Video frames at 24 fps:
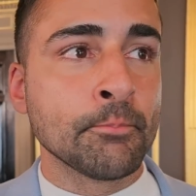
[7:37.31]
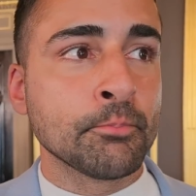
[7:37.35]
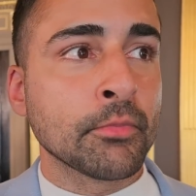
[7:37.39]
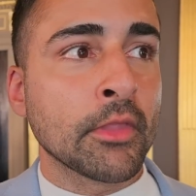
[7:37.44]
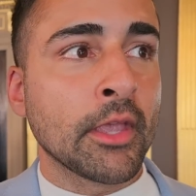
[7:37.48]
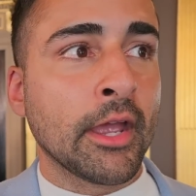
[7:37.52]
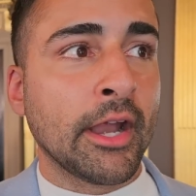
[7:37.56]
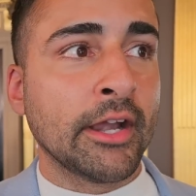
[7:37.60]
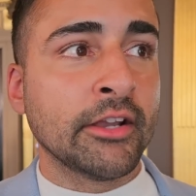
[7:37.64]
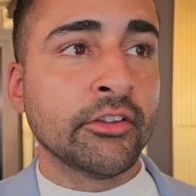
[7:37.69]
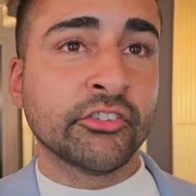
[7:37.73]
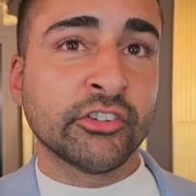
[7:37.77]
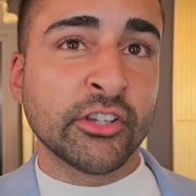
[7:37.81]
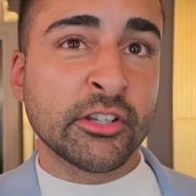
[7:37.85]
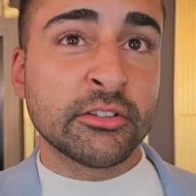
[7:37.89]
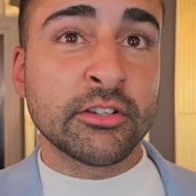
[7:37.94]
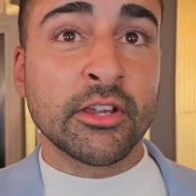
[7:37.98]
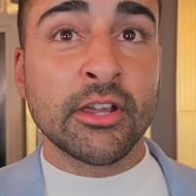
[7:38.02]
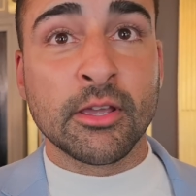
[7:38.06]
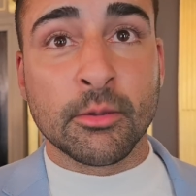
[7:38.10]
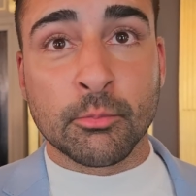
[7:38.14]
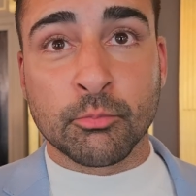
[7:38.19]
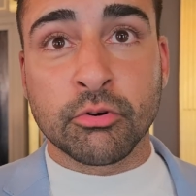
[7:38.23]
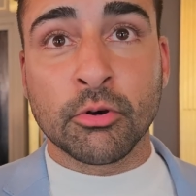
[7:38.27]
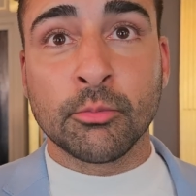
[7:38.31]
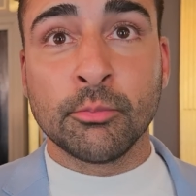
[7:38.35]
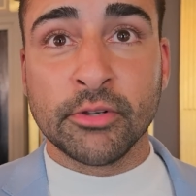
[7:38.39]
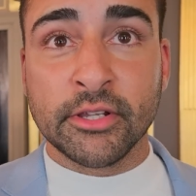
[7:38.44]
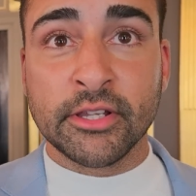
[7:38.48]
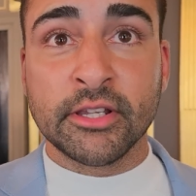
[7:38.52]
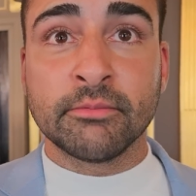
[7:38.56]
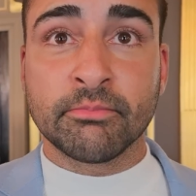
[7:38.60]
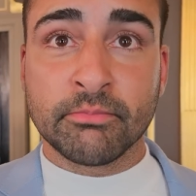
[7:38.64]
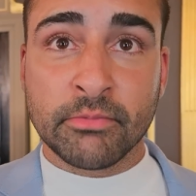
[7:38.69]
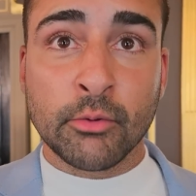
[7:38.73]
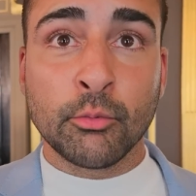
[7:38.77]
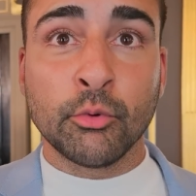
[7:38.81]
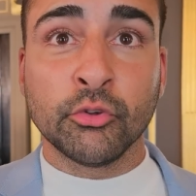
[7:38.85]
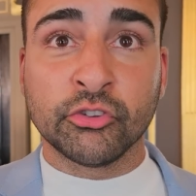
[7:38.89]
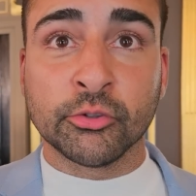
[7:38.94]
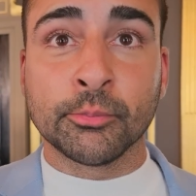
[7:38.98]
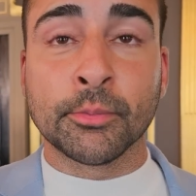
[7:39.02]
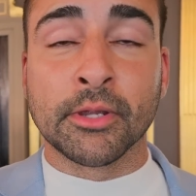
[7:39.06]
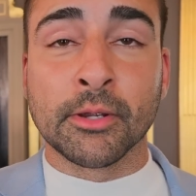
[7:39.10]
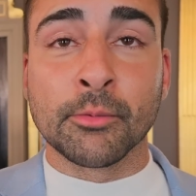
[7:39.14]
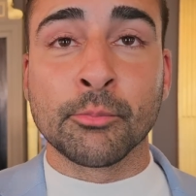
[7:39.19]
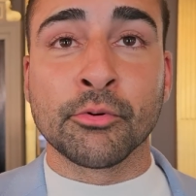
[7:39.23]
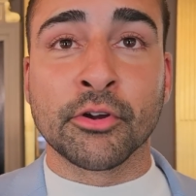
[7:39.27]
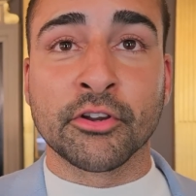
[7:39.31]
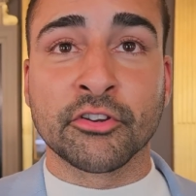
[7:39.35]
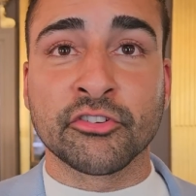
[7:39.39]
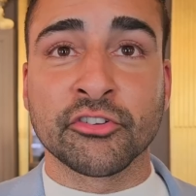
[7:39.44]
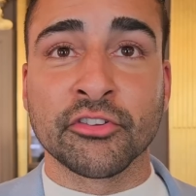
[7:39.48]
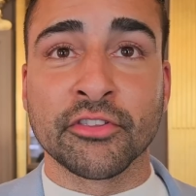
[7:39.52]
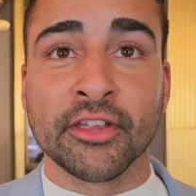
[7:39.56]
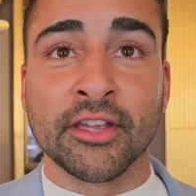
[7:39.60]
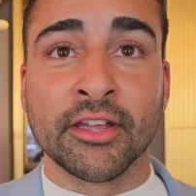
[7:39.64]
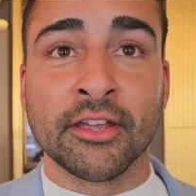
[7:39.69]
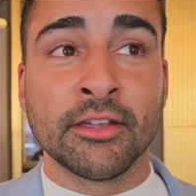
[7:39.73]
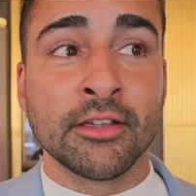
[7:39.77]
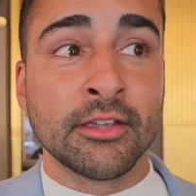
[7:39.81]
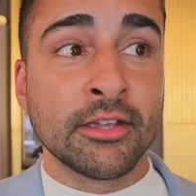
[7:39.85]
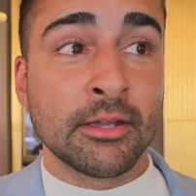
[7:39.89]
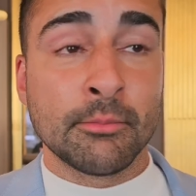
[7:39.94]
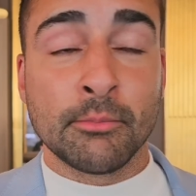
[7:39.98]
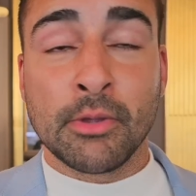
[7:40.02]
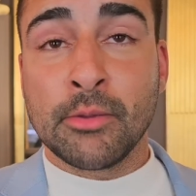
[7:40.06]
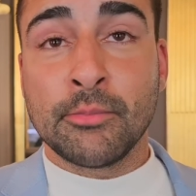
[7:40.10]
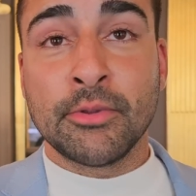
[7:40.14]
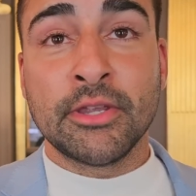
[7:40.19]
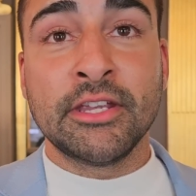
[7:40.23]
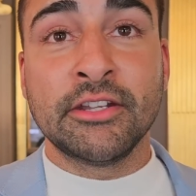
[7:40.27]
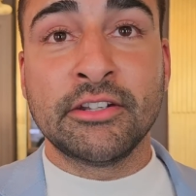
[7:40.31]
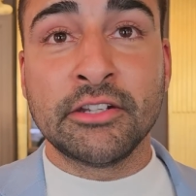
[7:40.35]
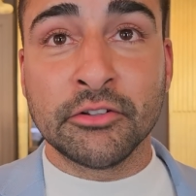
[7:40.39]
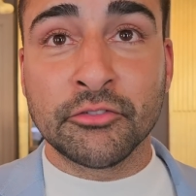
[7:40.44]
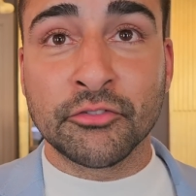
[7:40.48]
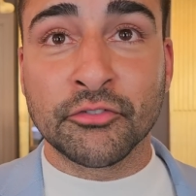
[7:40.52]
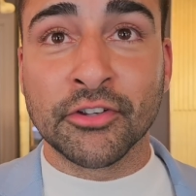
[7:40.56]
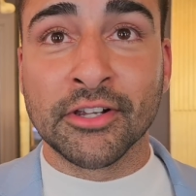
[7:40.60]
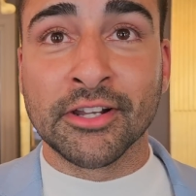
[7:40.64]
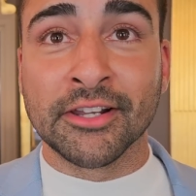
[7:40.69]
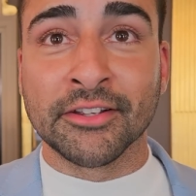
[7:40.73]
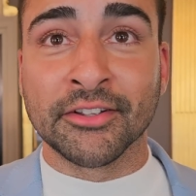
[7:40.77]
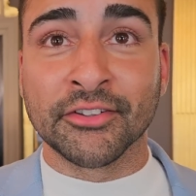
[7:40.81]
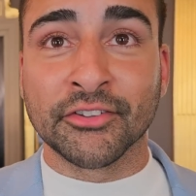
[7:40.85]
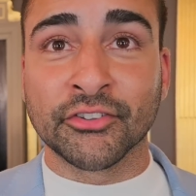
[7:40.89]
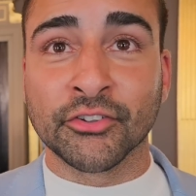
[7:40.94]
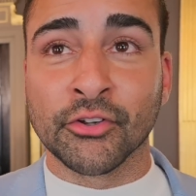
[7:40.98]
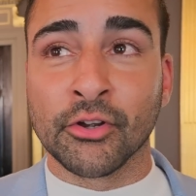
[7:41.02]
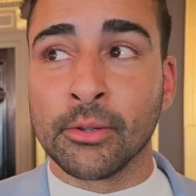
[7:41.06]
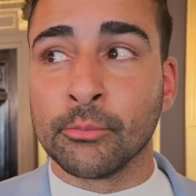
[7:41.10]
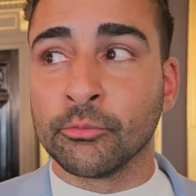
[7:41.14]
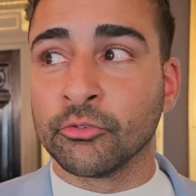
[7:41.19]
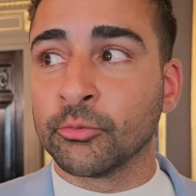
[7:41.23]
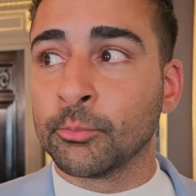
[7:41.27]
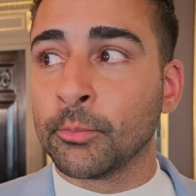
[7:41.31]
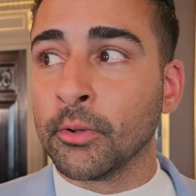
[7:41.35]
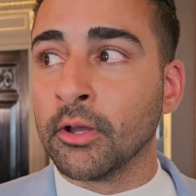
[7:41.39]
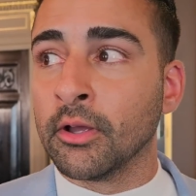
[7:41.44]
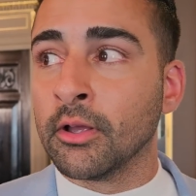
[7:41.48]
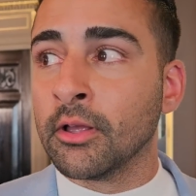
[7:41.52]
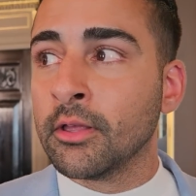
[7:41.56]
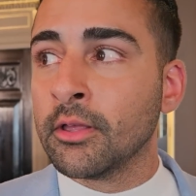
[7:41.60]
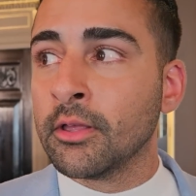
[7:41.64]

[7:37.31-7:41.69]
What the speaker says: And he said, yeah, probably there was a bit of pressure there. Maybe he did feel it at times. But